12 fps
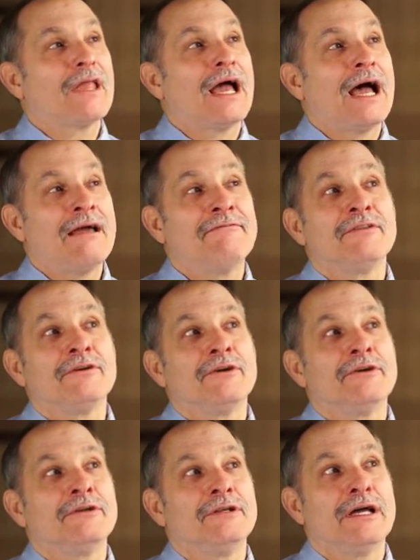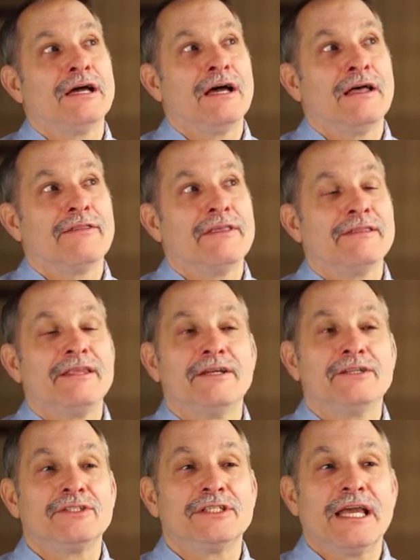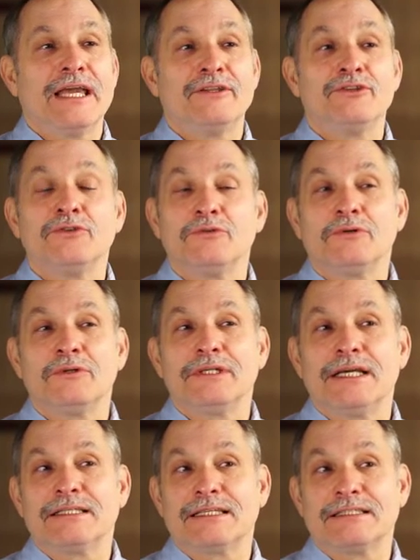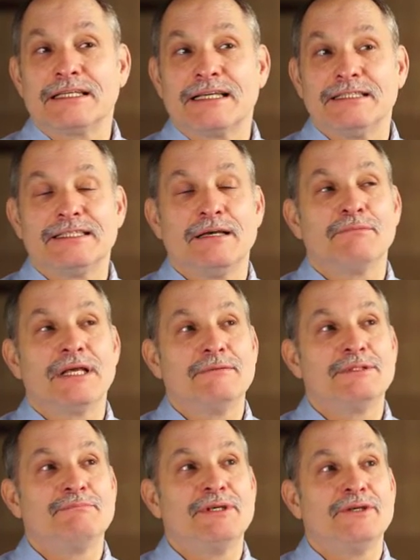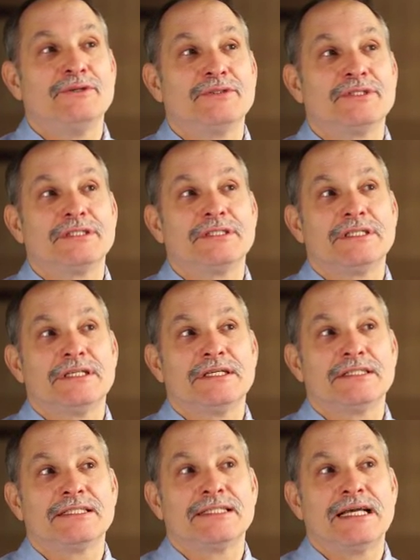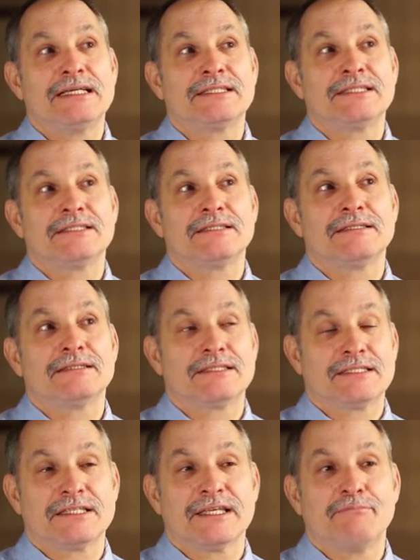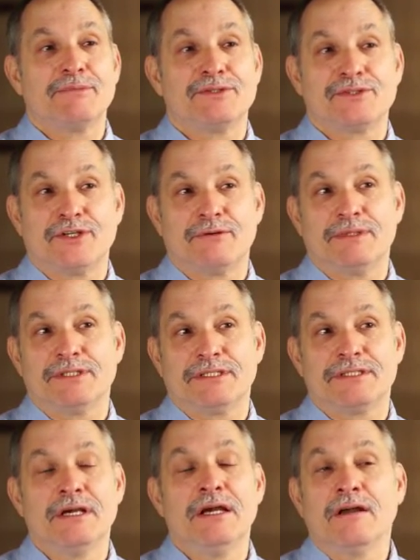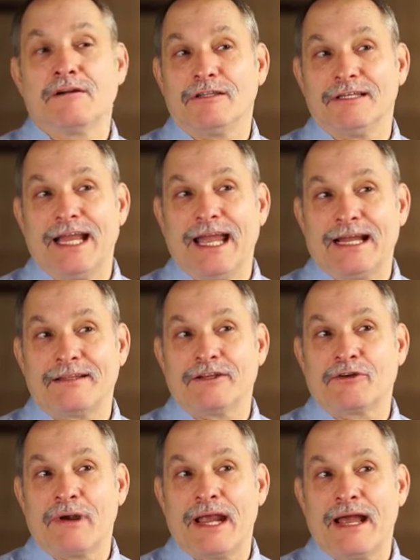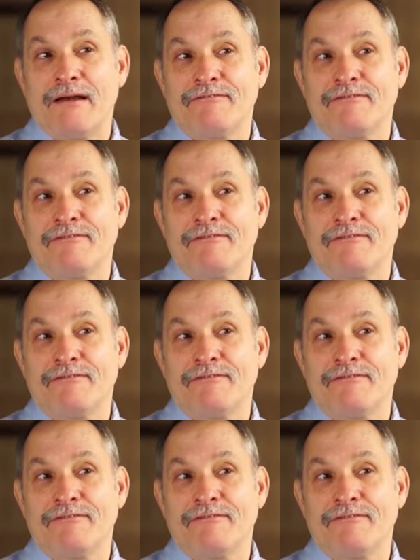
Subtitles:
I've learned that there's a tool that can sometimes be used to assess sleep disturbances called an Actigraph.